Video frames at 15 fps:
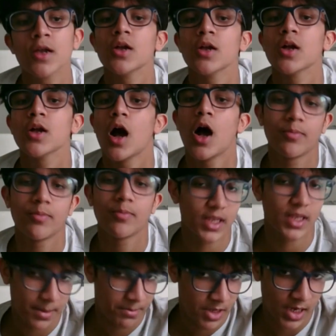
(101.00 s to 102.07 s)
I
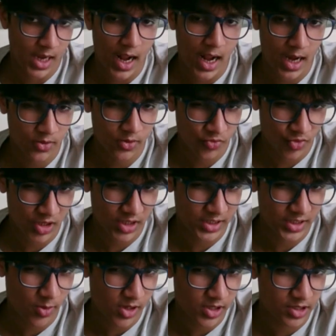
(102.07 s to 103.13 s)
mean, I don't really see
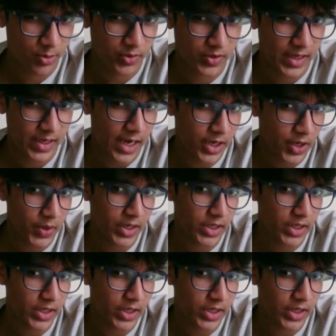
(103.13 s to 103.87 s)
why this move is inaccurate.